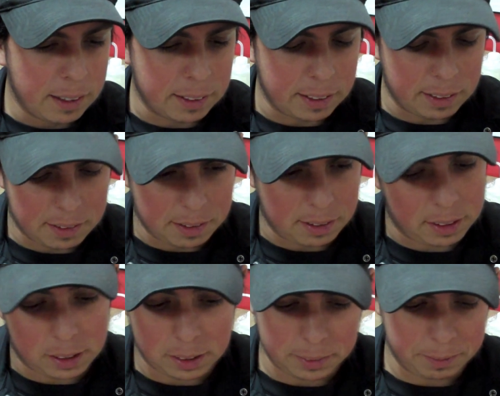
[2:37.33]

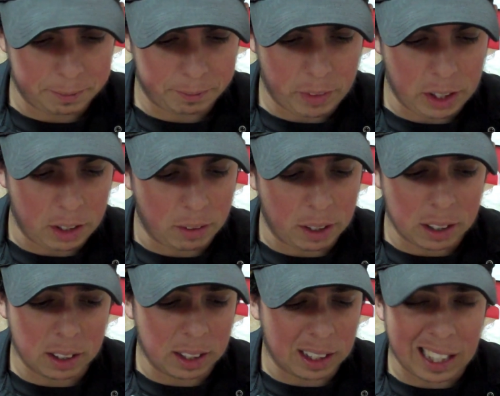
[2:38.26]
And you know,
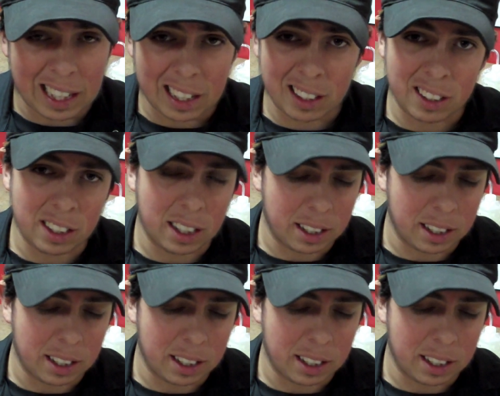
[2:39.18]
other than that,